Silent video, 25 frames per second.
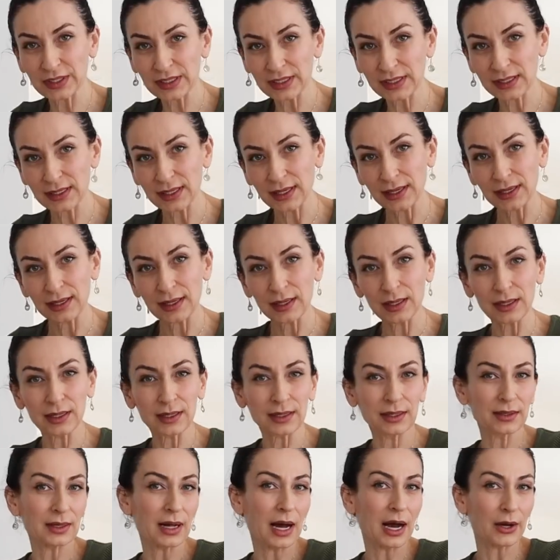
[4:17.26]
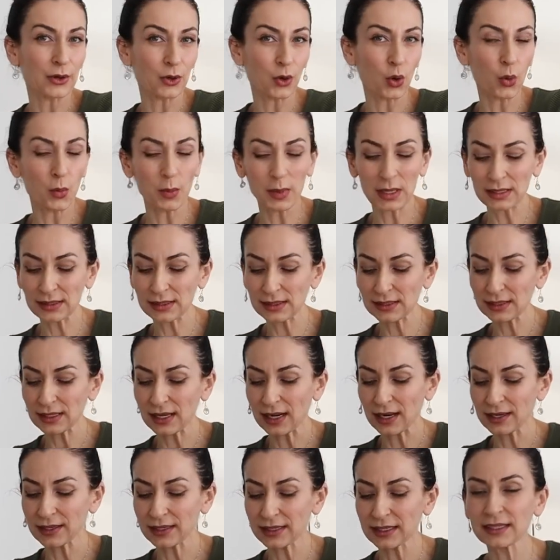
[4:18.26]
the aromas
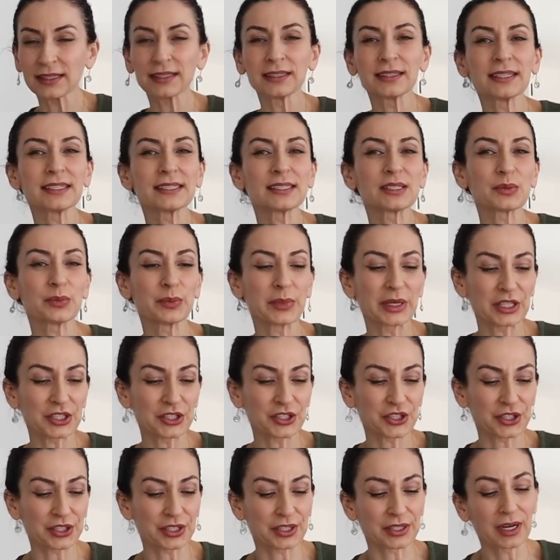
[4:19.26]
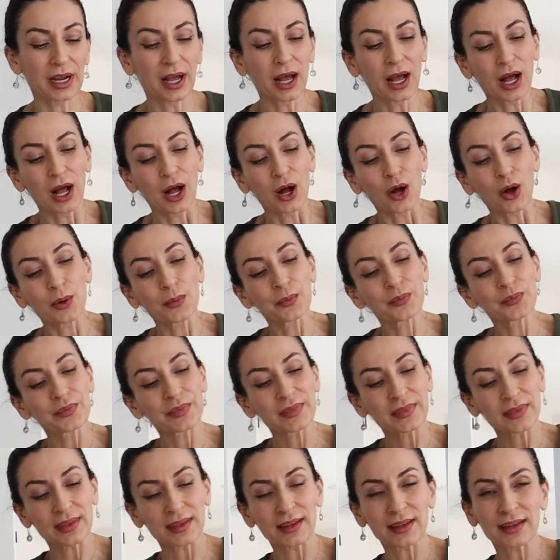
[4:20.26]
are in this mixture.
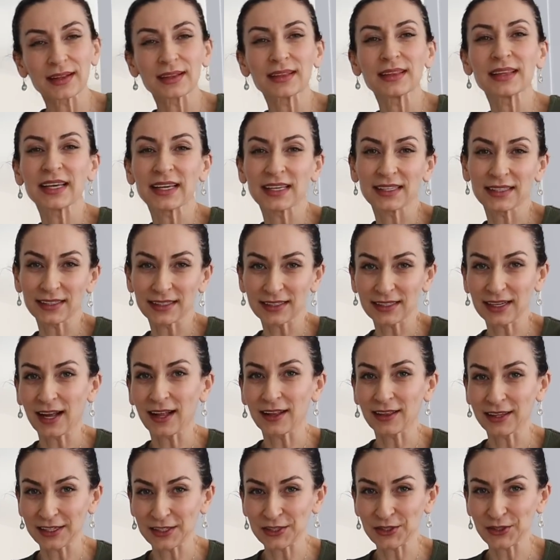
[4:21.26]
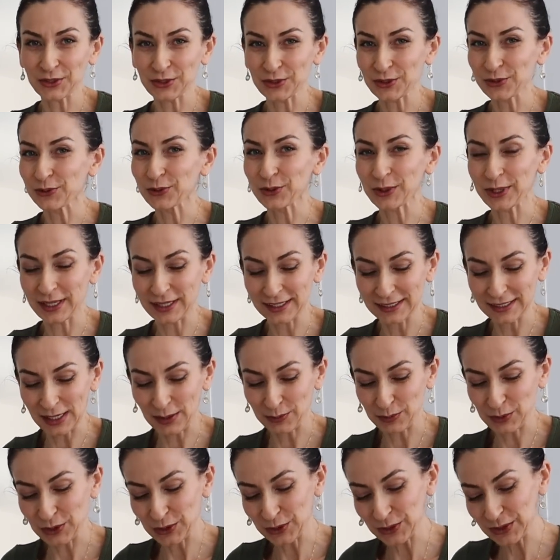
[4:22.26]
Later, I'll let you know what else
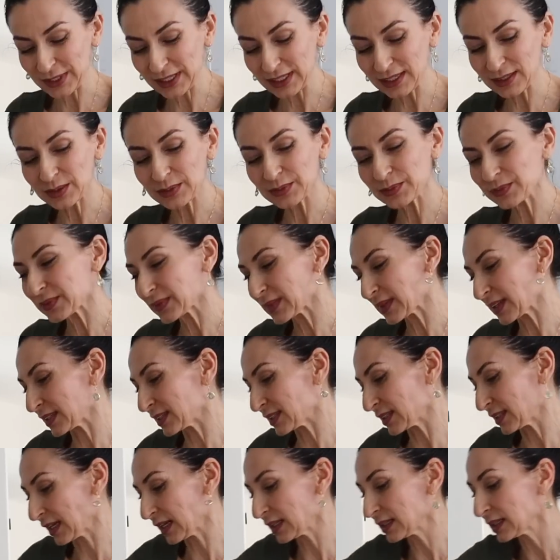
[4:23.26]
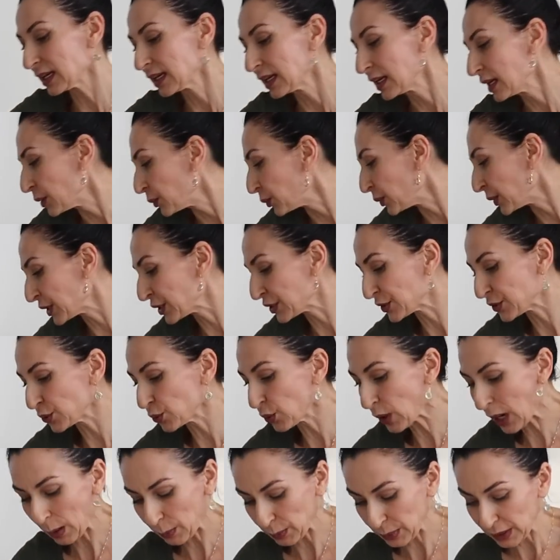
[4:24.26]
I'm using. Let's not mix you
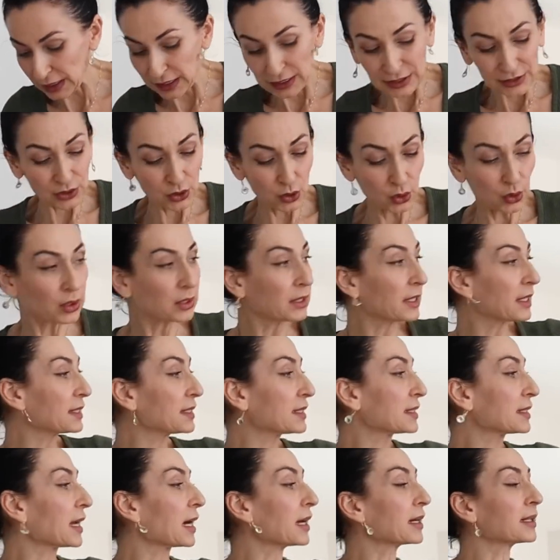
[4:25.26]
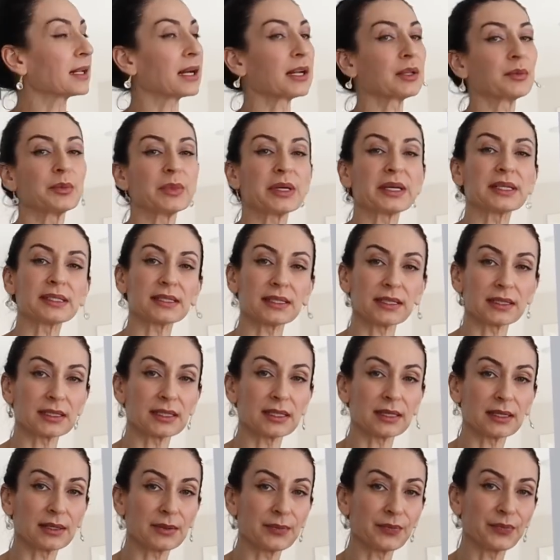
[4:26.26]
up. So let's start on mixing
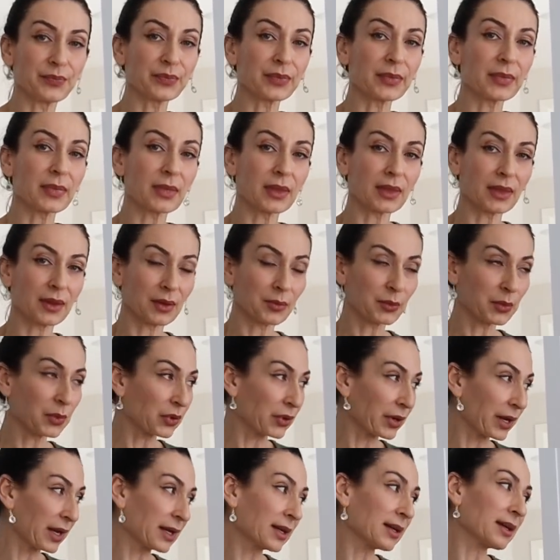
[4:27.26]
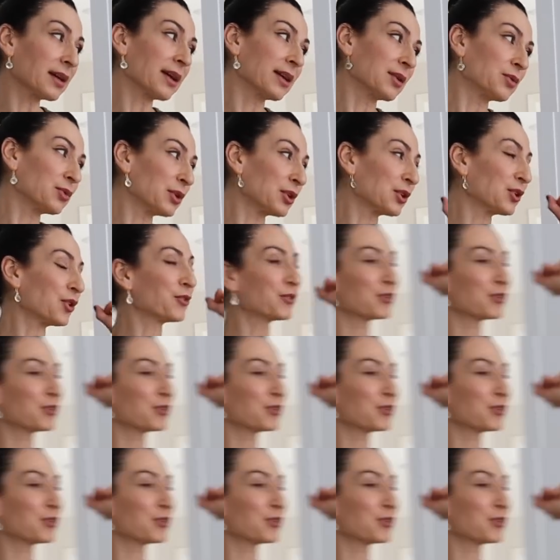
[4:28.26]
the meringue, and we'll go